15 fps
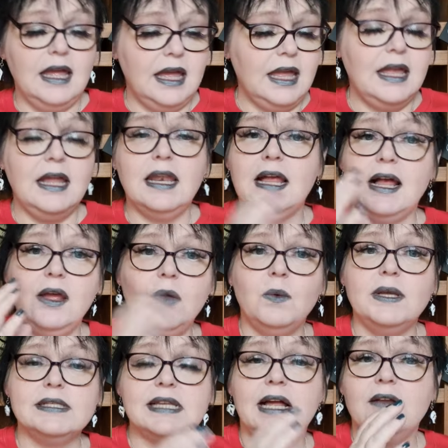And I
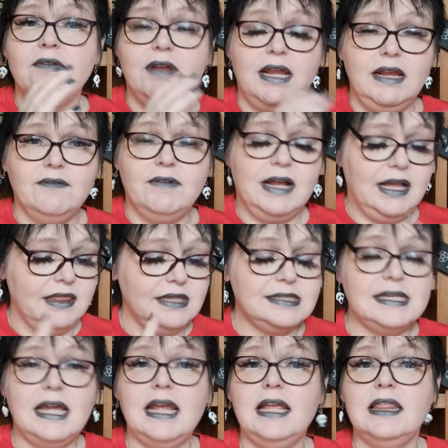always like write the
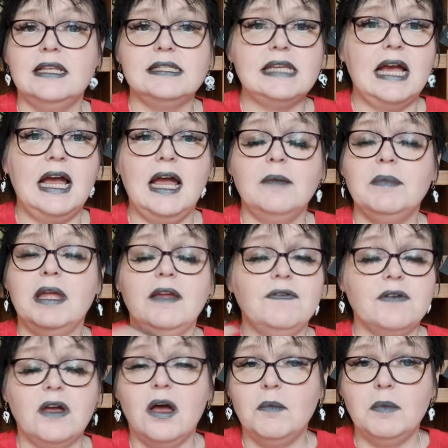date, the time. If
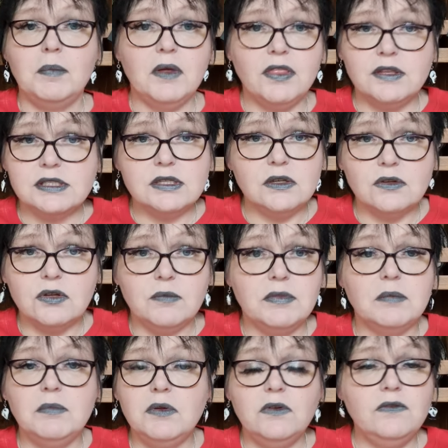I can't be bothered to look up
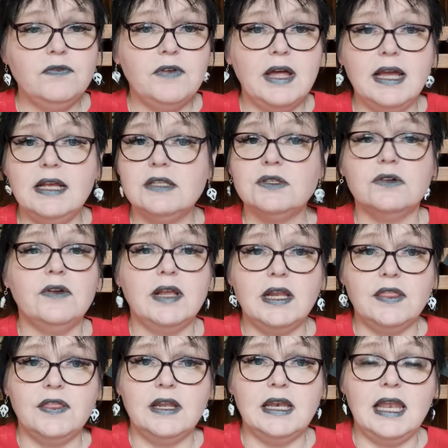the moon phase or
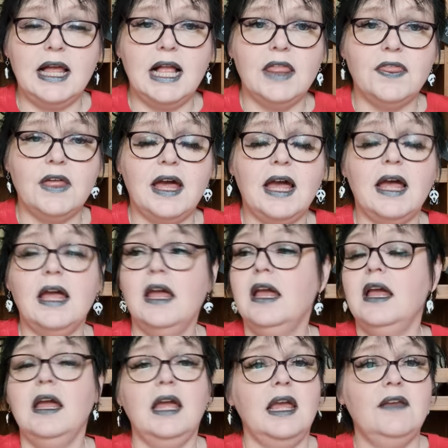anything like that,
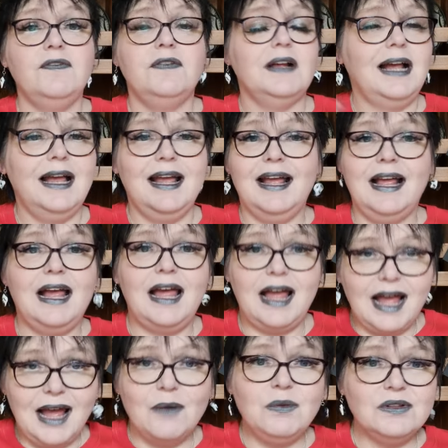if
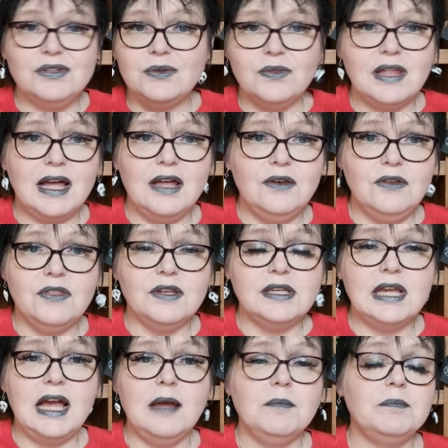I will do that another
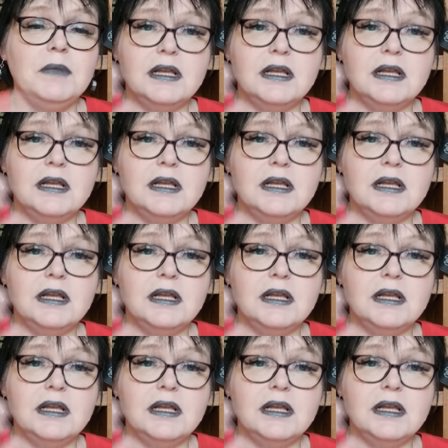time.